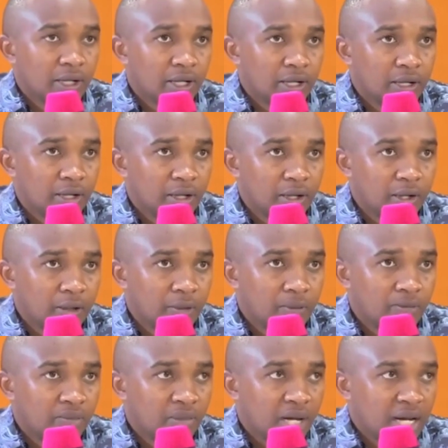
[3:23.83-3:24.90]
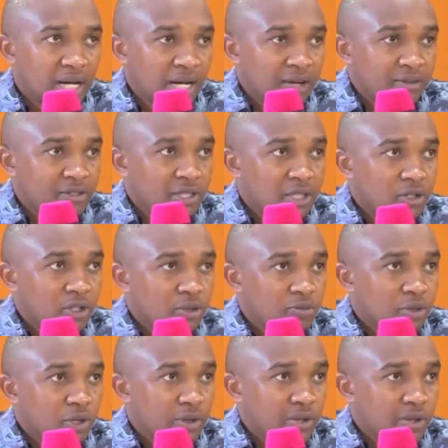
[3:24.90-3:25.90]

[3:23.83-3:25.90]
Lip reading: But I left the hospital.